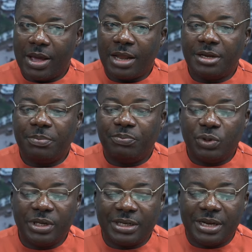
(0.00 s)
and they
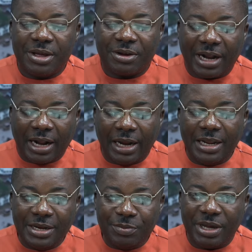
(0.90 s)
put it in a
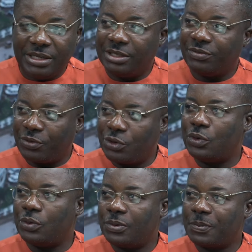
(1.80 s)
clean basin for
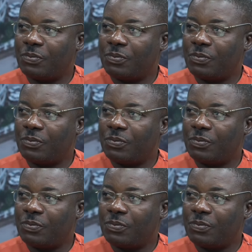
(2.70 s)
you,